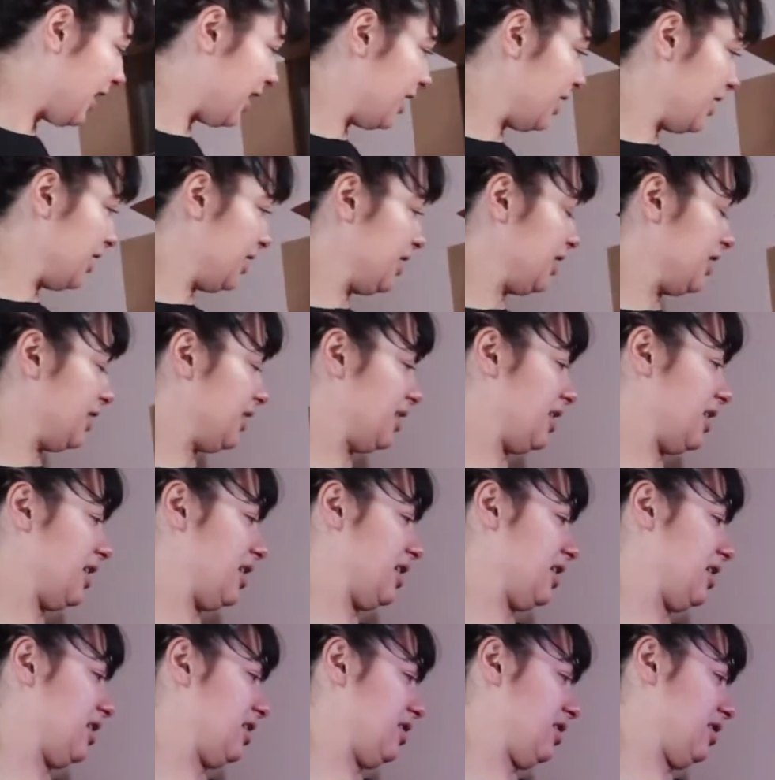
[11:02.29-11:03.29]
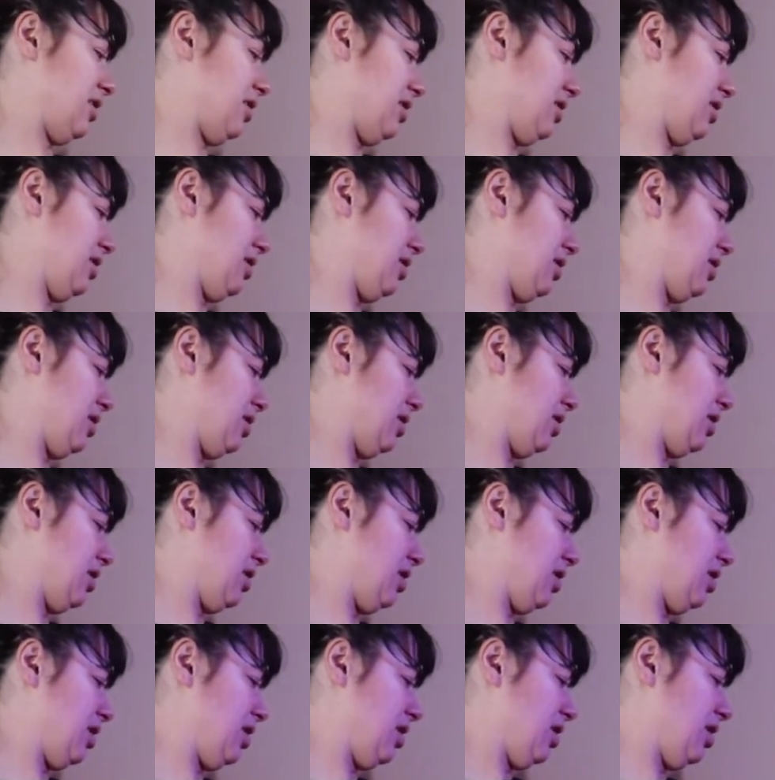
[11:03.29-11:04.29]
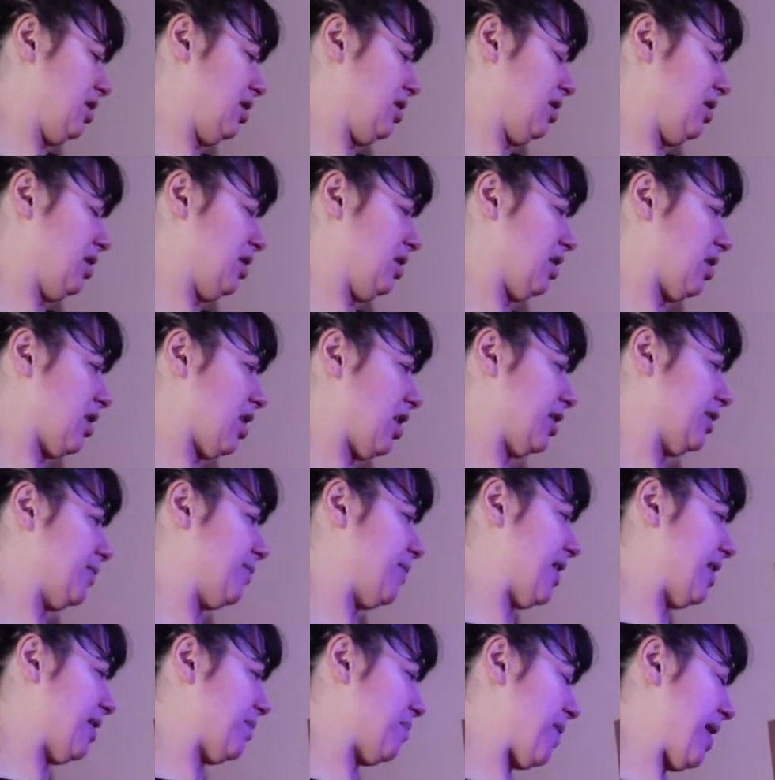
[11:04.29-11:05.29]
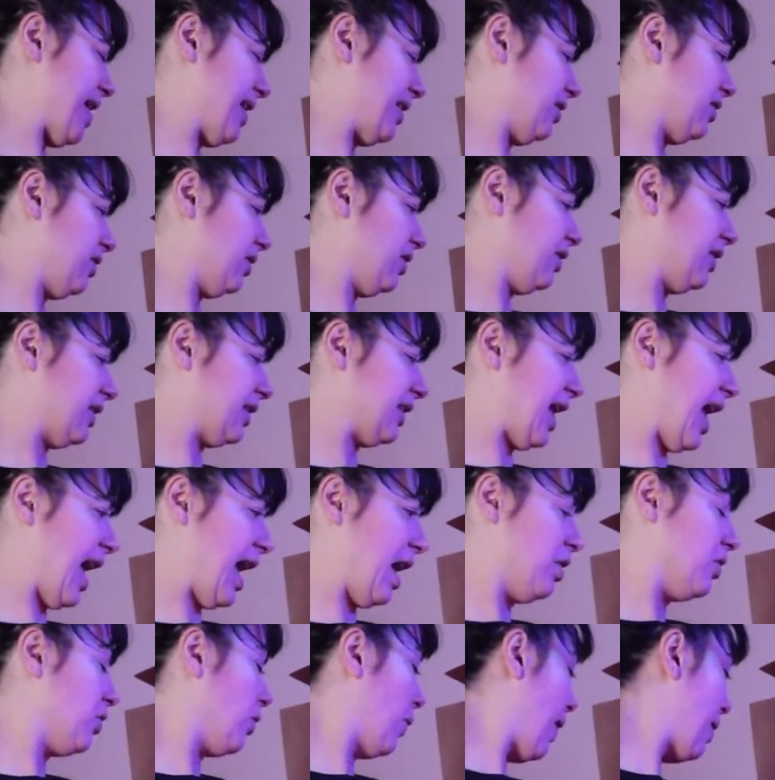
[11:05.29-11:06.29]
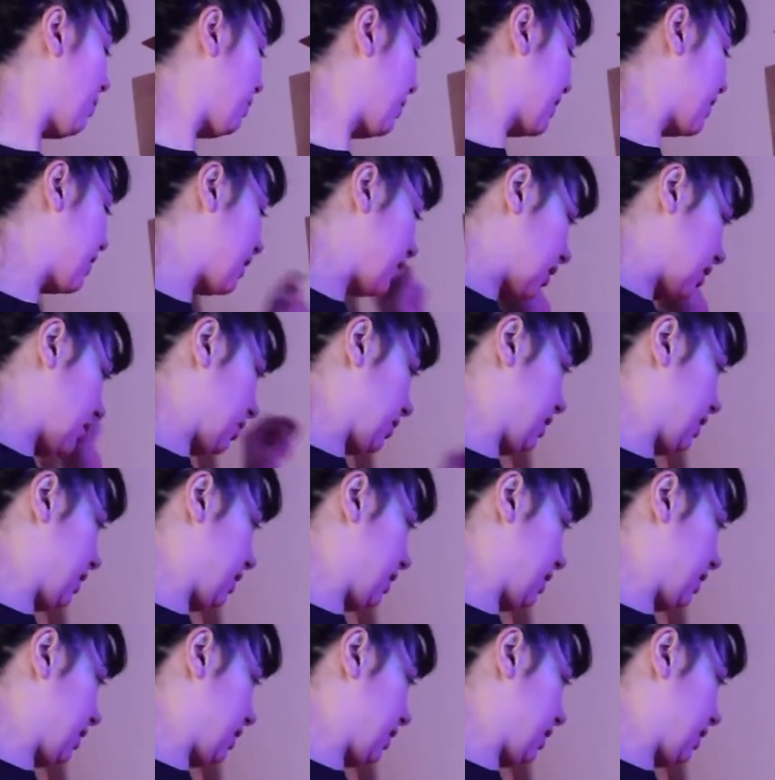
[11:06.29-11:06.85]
And this is the cosmetic pencil. It's the, no, I want the.